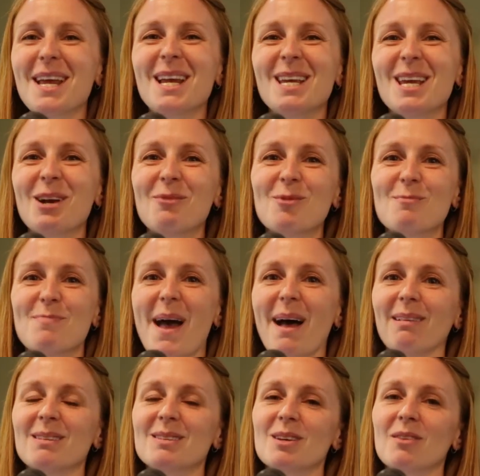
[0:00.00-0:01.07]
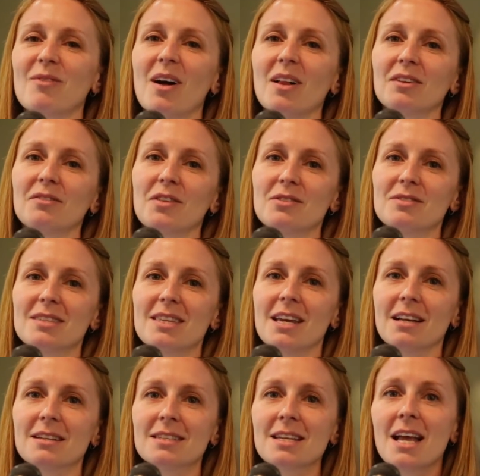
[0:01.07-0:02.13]
an equal balance of all of those
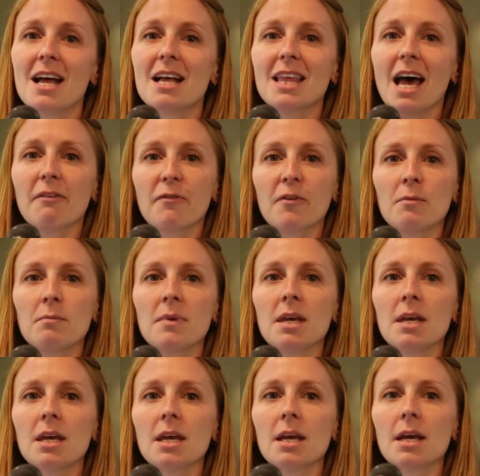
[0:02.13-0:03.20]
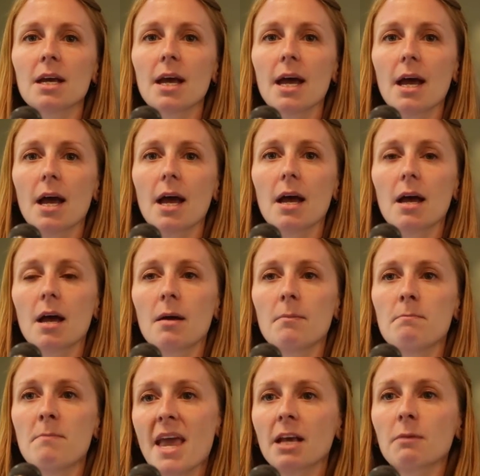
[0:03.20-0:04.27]
things. That for me
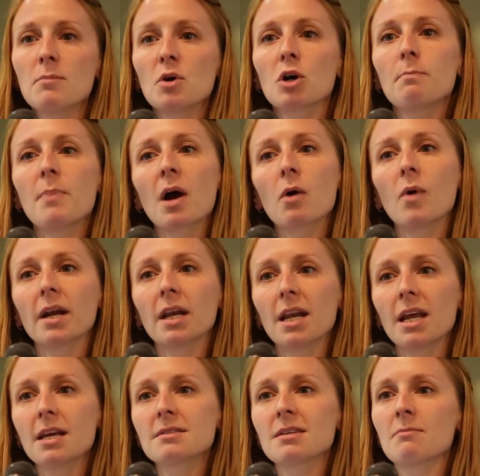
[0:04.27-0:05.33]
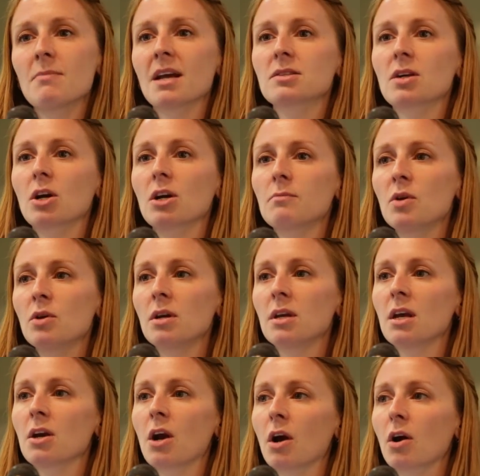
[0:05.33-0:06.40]
make Milk Bar what it is. It makes our
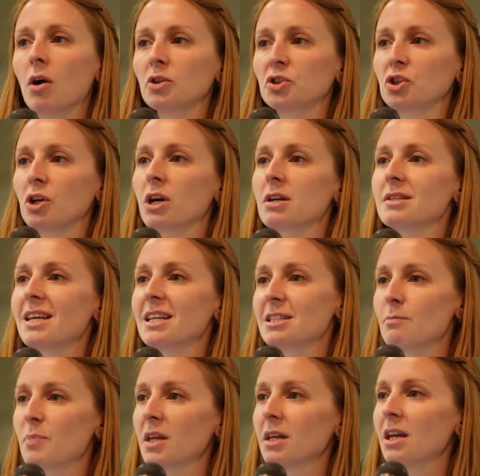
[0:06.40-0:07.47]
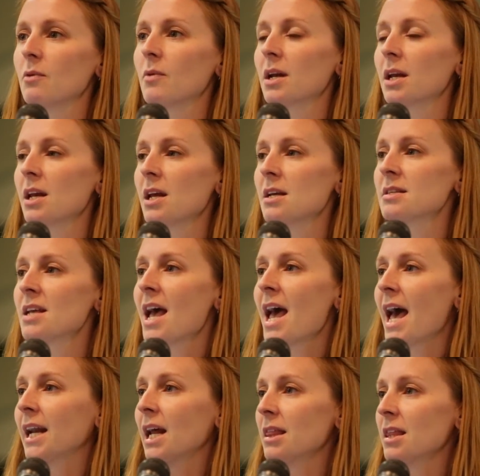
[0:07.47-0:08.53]
community and our culture and our sensibility what it is.
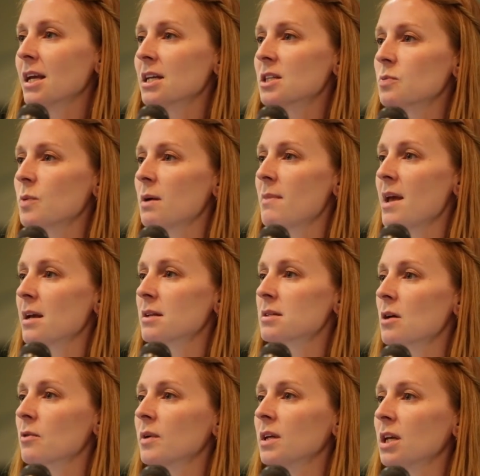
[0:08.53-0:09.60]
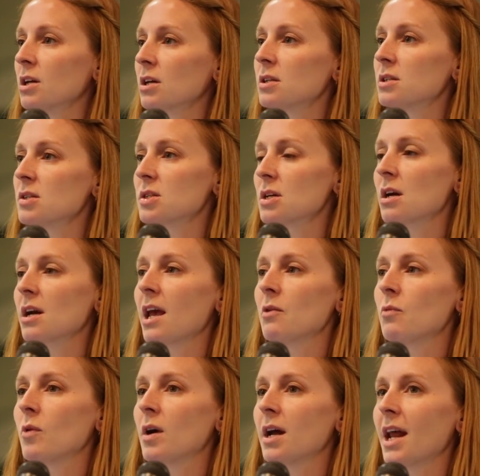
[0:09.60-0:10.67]
And I think it's what makes a really good dessert
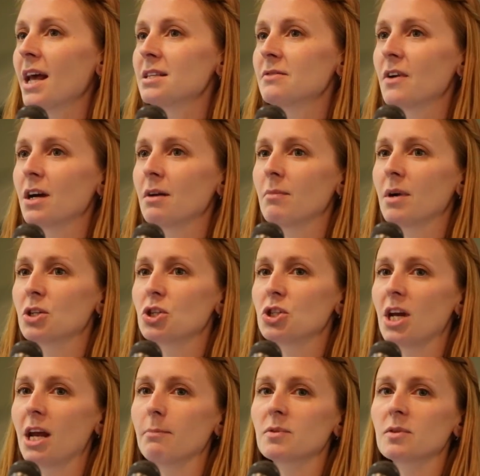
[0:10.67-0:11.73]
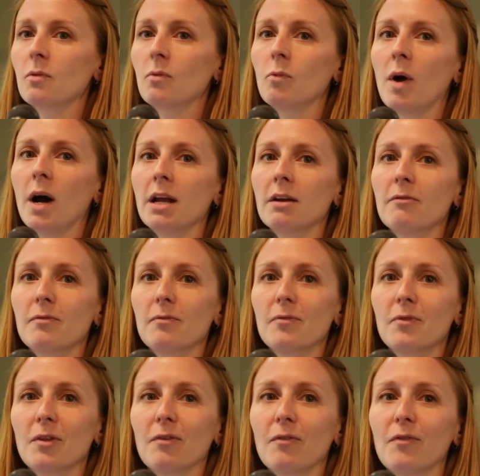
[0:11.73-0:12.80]
and what has very much shaped what
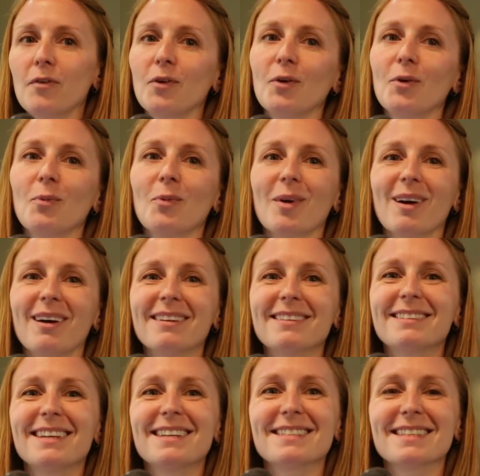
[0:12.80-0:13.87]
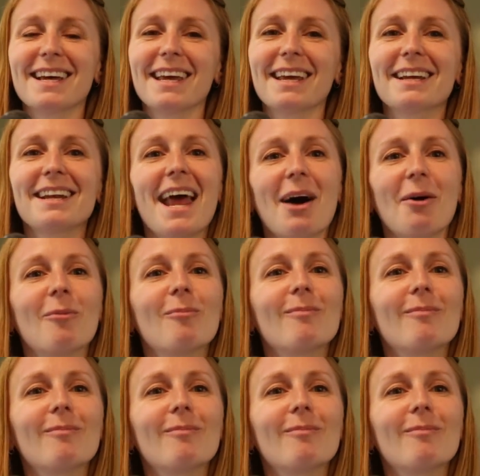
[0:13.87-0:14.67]
the food world is like now.